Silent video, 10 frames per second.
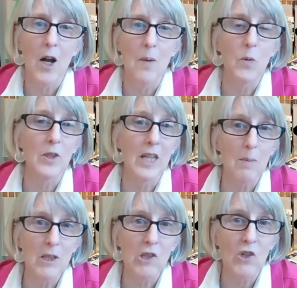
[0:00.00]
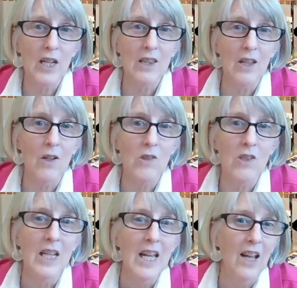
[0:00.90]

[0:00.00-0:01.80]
We'll demonstrate those,